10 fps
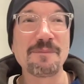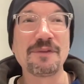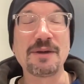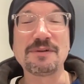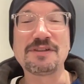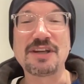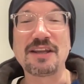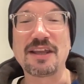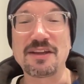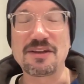they would say
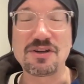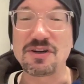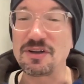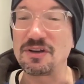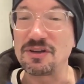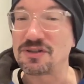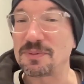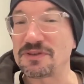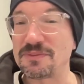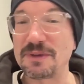that you're
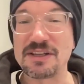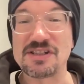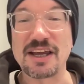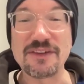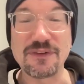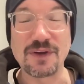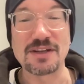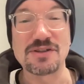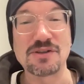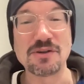supposed to be a Jets
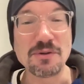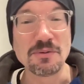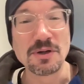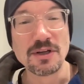fan too.